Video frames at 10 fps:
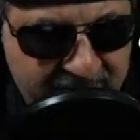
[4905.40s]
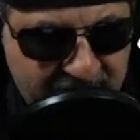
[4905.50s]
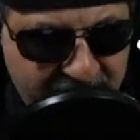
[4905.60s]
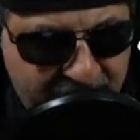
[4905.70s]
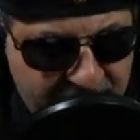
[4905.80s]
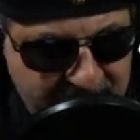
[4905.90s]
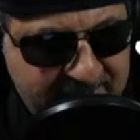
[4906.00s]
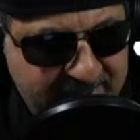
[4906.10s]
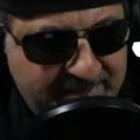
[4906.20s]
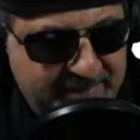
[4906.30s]

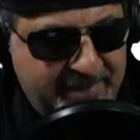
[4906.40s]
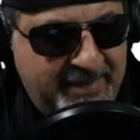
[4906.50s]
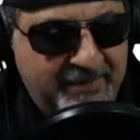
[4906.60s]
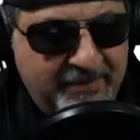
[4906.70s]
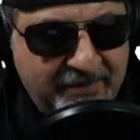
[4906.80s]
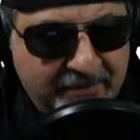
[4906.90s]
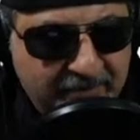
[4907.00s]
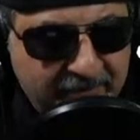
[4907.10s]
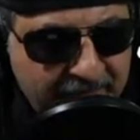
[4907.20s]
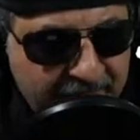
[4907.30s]
convincingly
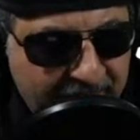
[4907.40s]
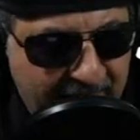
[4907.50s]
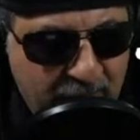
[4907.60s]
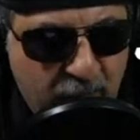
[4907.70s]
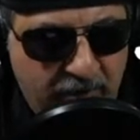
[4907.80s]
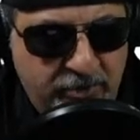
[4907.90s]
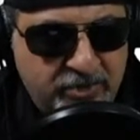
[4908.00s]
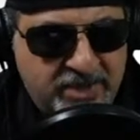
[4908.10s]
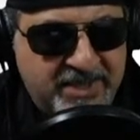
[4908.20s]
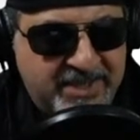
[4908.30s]
that what you're
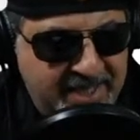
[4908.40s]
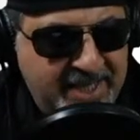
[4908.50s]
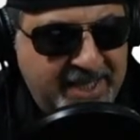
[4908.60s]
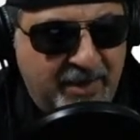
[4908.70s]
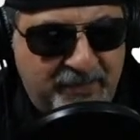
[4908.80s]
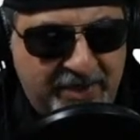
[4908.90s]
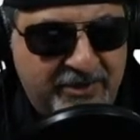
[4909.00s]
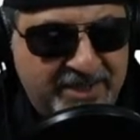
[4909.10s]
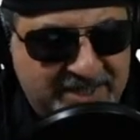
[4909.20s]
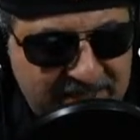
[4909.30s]
seeing up there
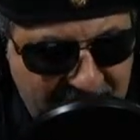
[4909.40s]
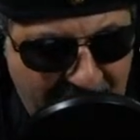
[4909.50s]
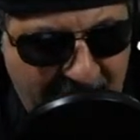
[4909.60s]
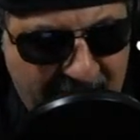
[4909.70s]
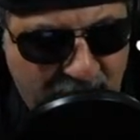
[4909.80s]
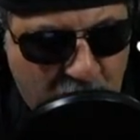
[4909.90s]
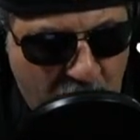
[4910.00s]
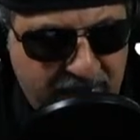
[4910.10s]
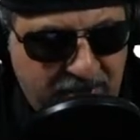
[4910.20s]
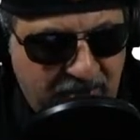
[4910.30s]
is not
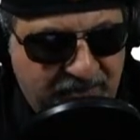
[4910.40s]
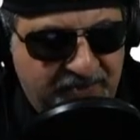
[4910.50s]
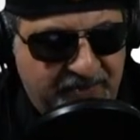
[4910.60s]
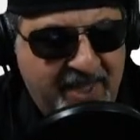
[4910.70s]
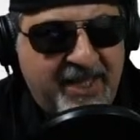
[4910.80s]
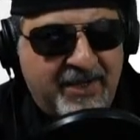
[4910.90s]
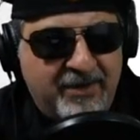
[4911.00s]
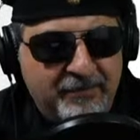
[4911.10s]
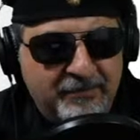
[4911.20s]
what you think.